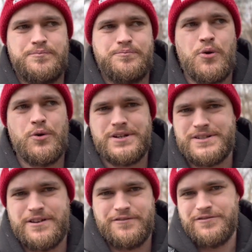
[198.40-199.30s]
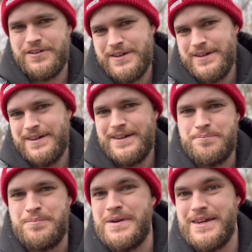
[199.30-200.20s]
points of
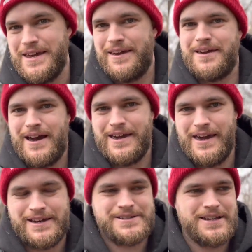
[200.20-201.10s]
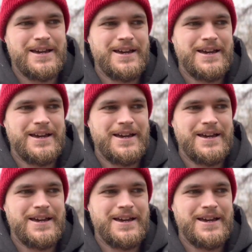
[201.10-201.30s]
being, I guess.